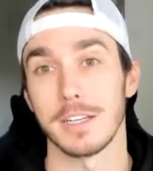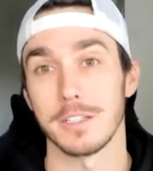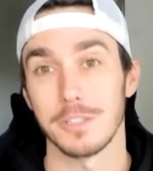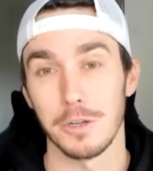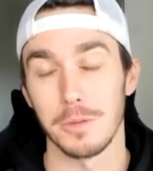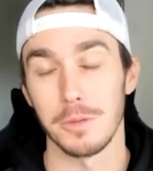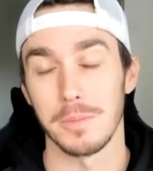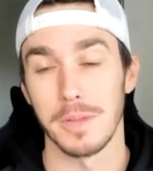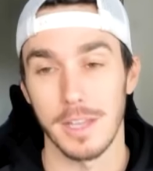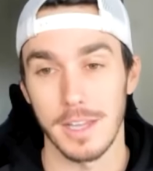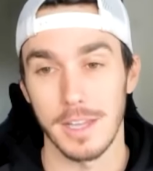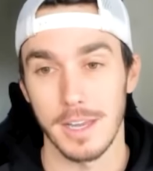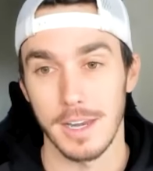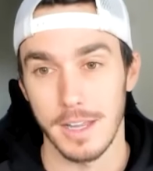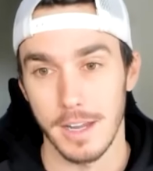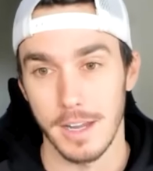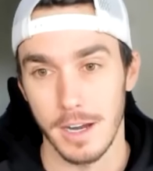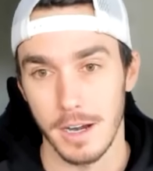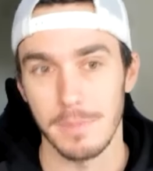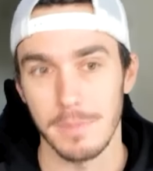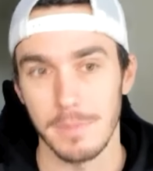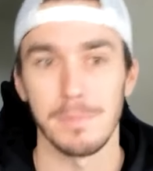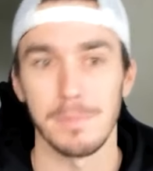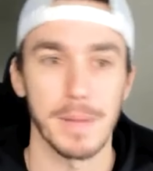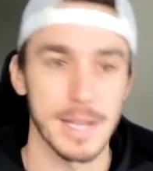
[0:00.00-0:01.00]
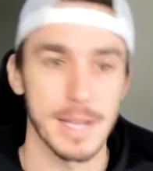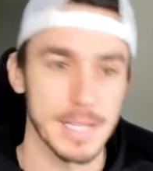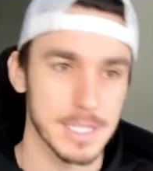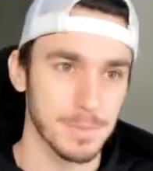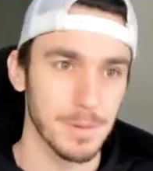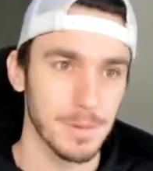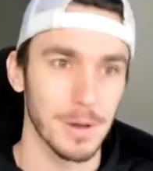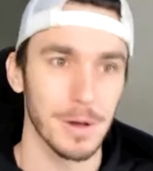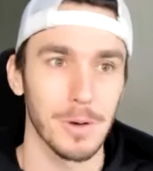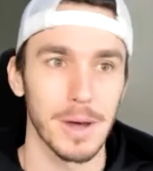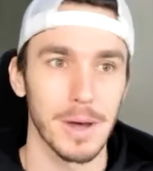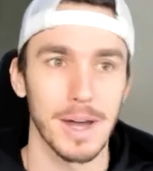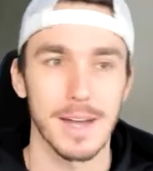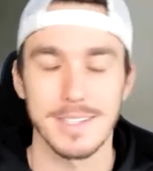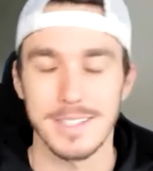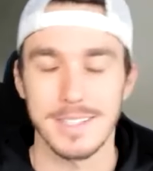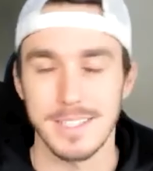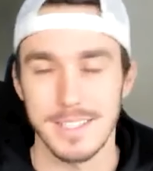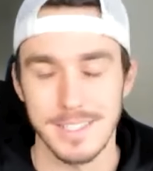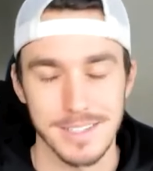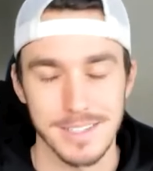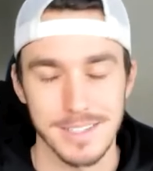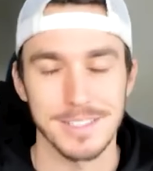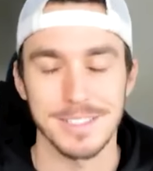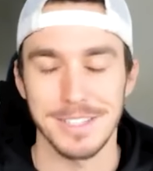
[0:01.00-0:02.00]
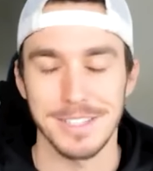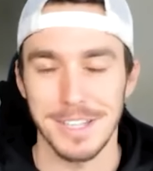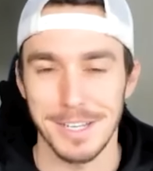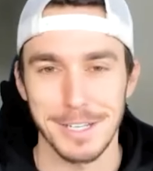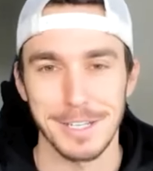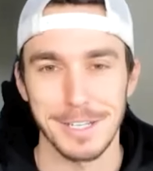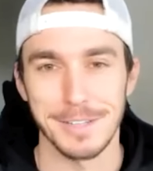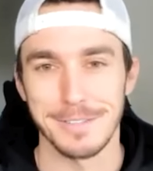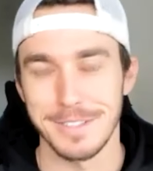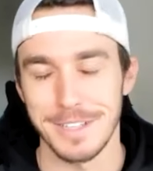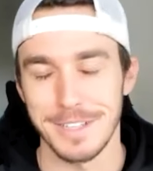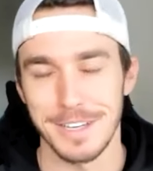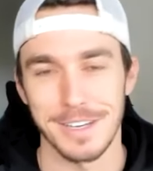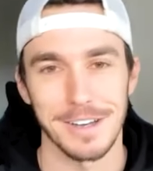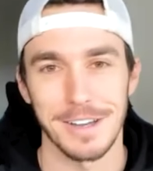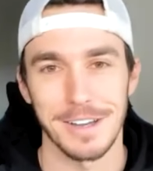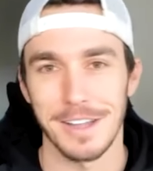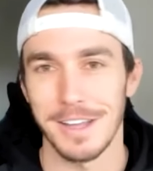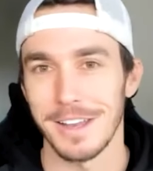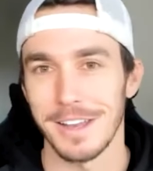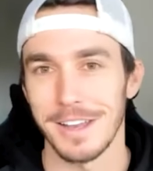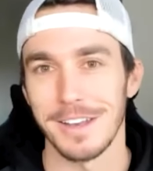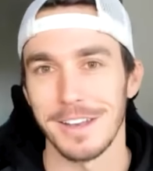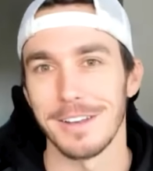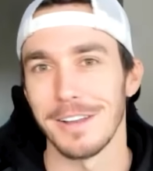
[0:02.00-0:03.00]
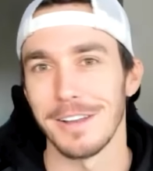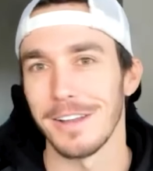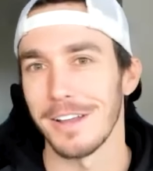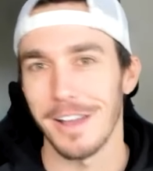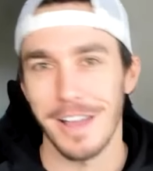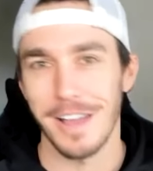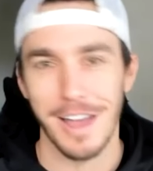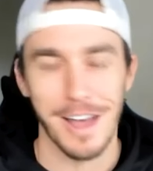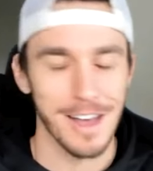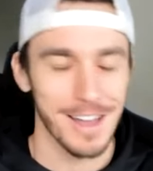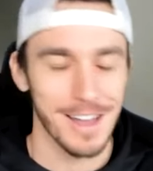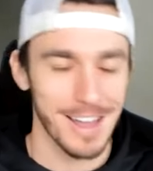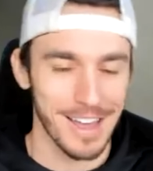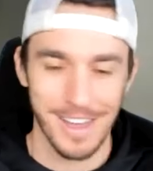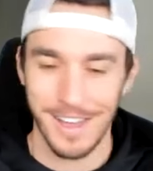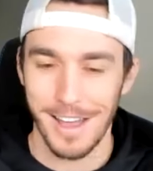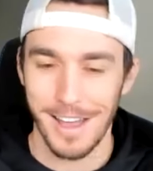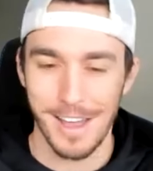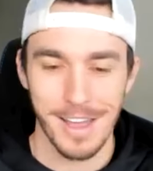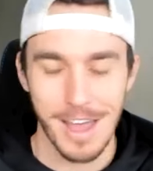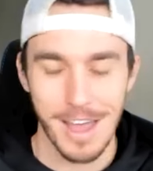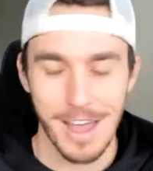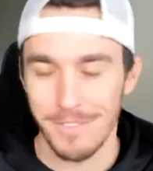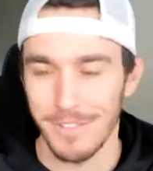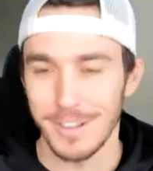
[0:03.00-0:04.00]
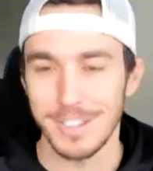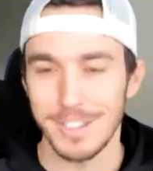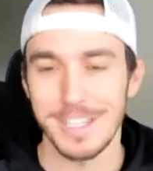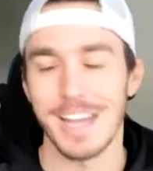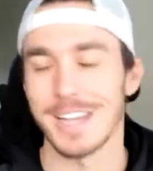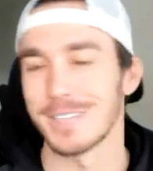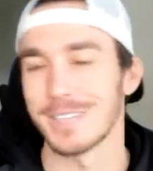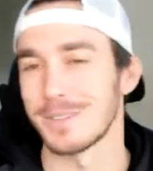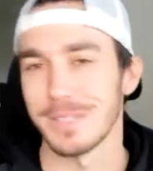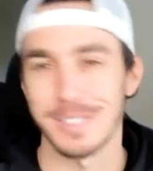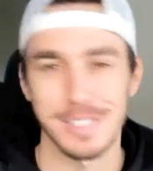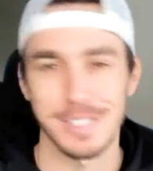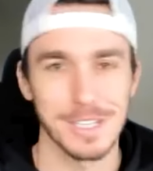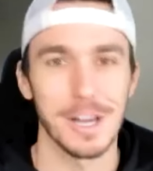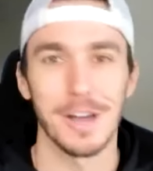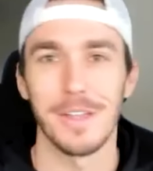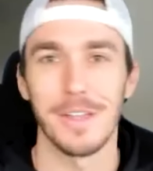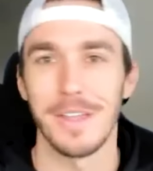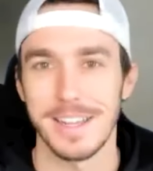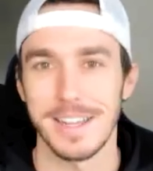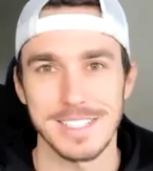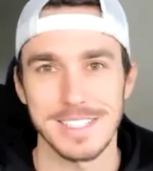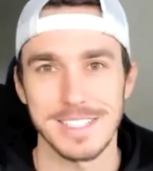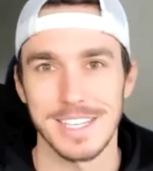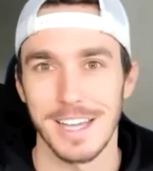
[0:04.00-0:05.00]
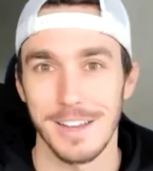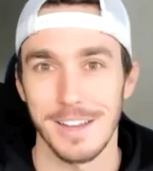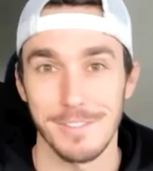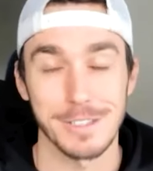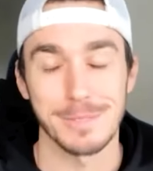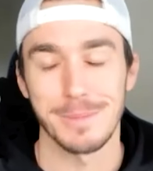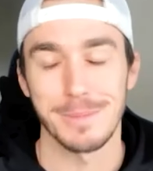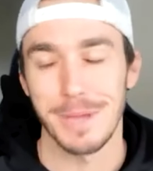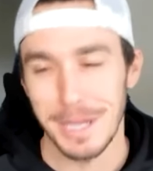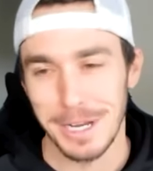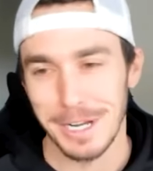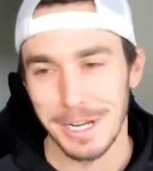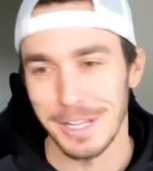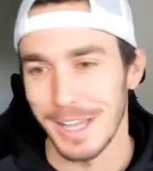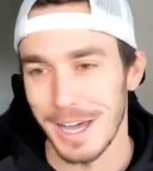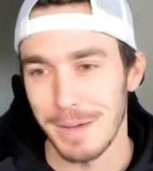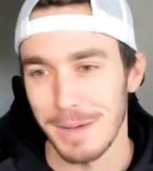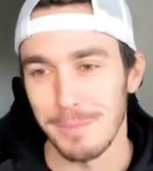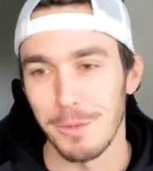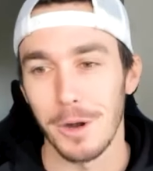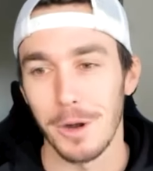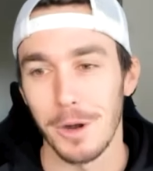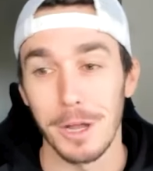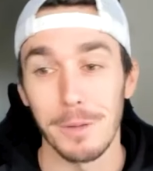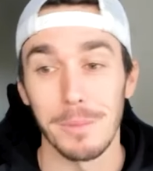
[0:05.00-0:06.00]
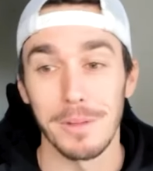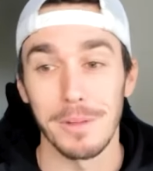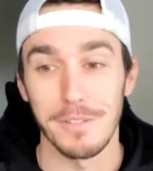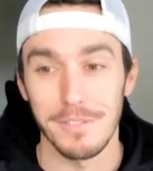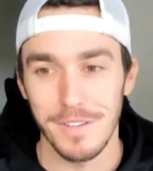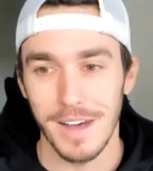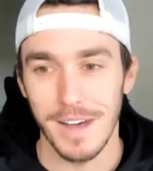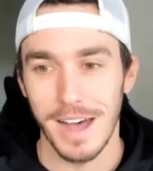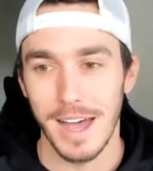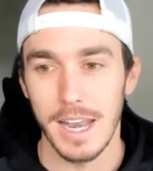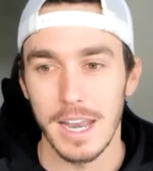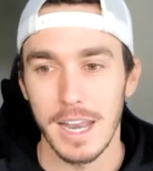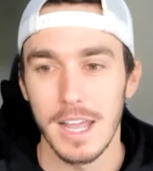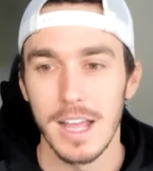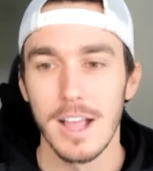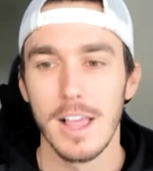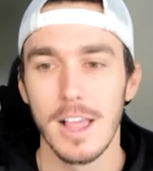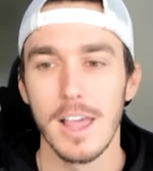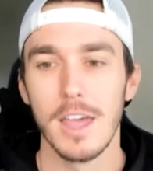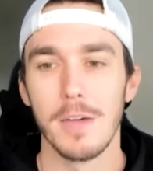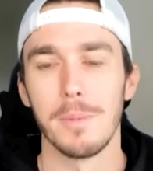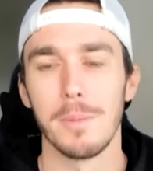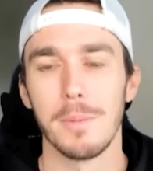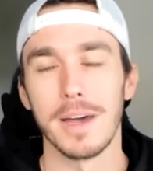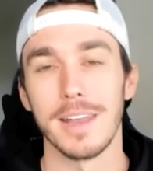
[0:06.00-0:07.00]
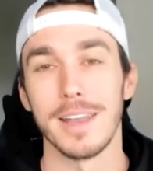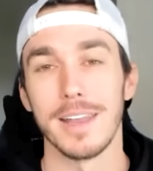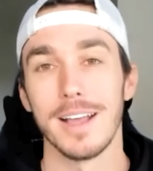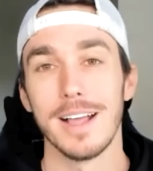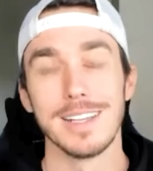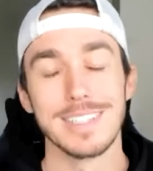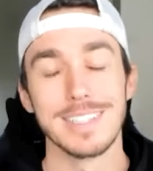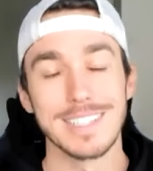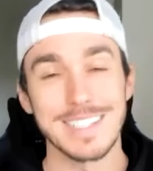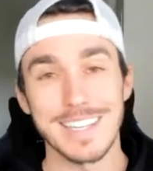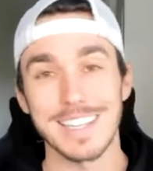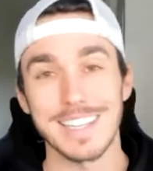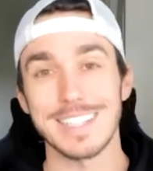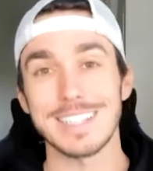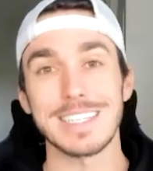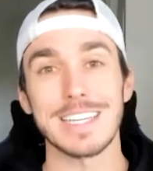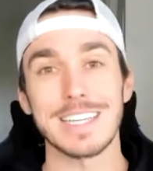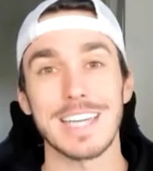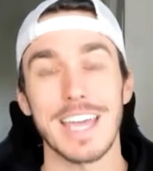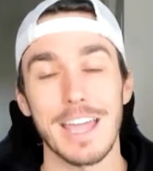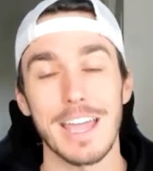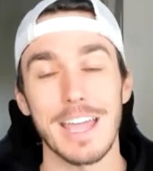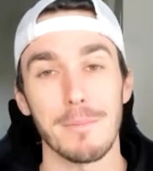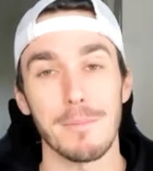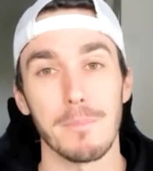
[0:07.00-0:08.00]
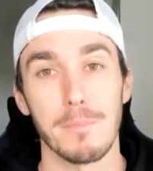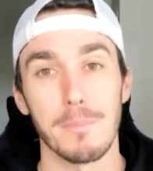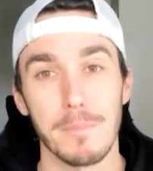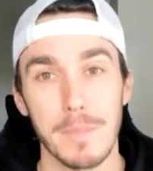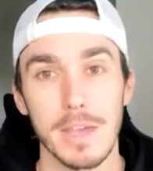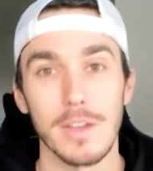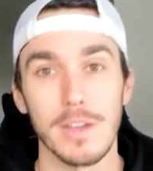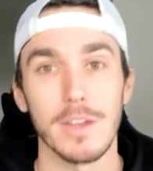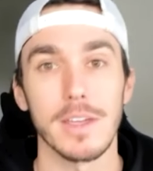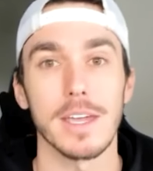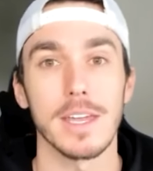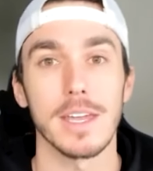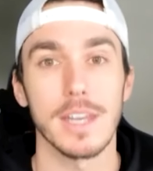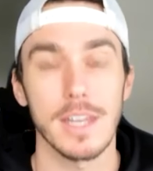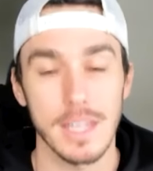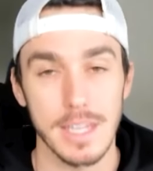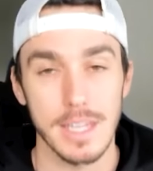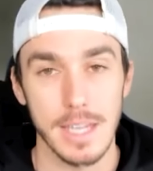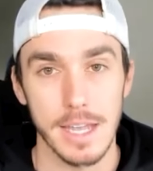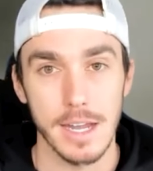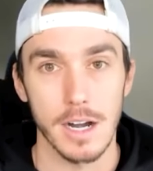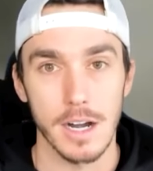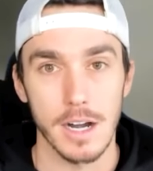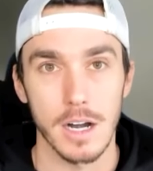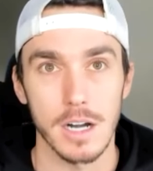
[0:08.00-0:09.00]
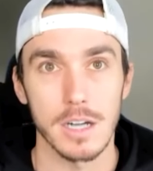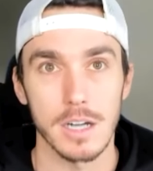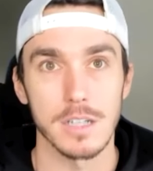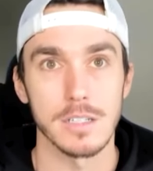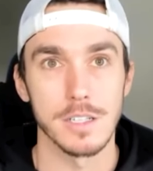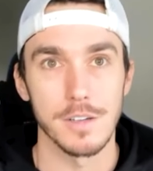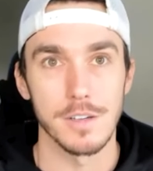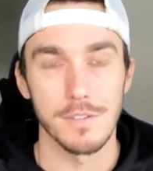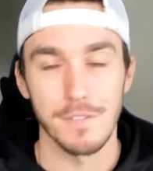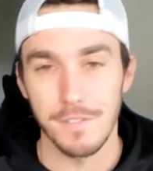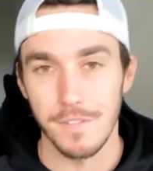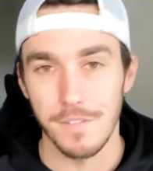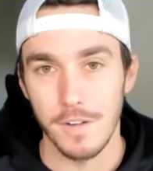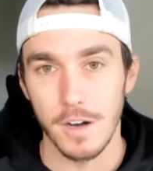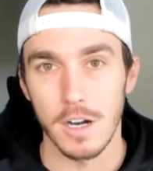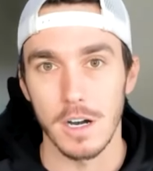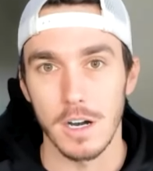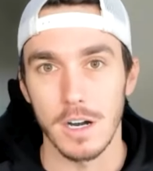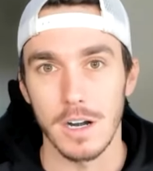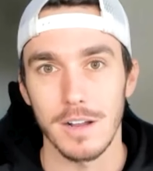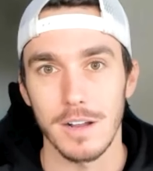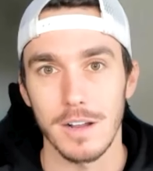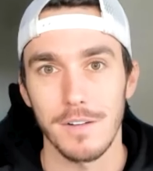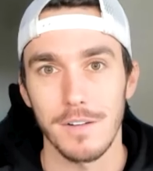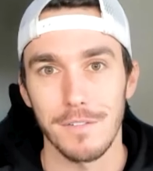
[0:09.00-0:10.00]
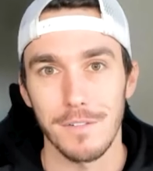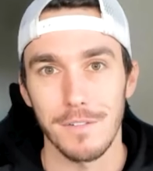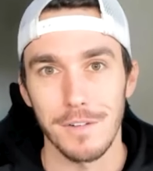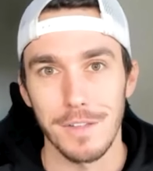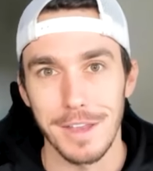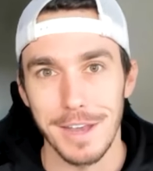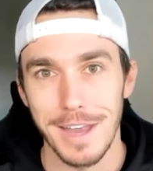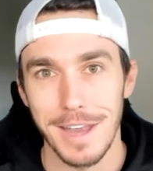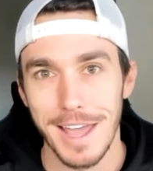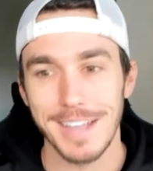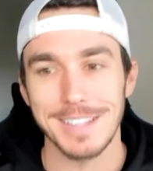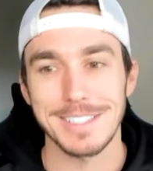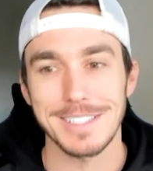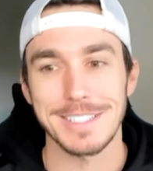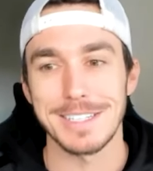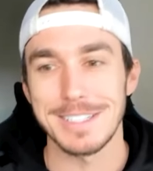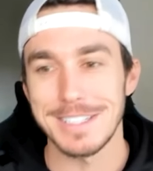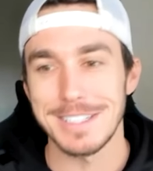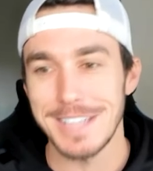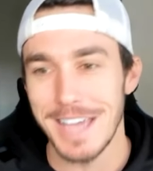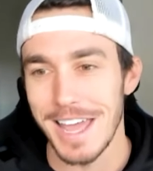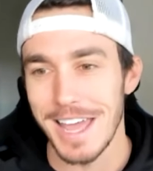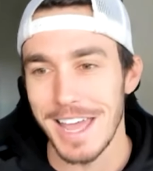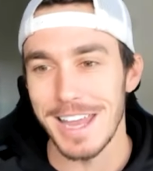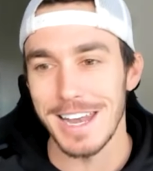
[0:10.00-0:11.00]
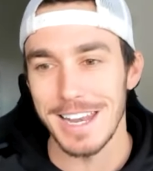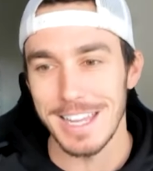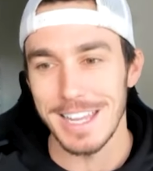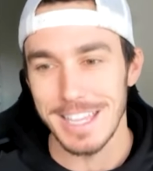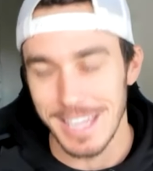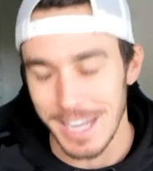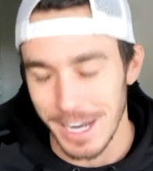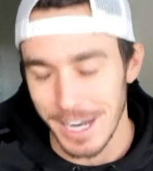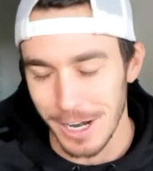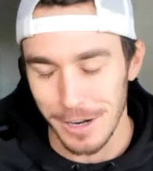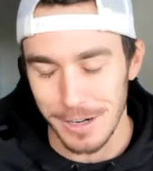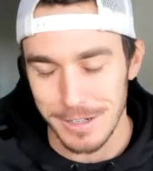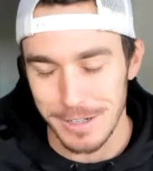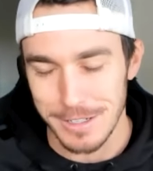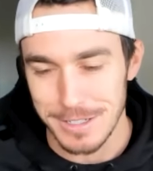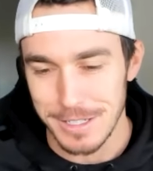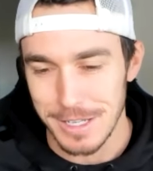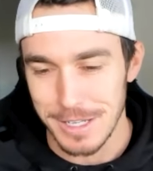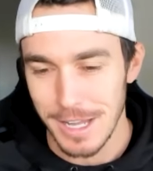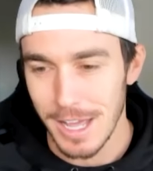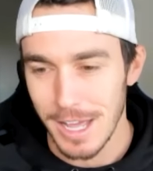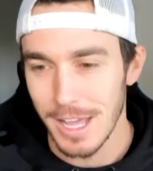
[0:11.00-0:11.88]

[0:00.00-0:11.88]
2 million a year baseball wise, his incentives and, and uh, advertisements and all that stuff. He's making a lot more. He'll be fine. But 68 million a year deferred for the next 10 years.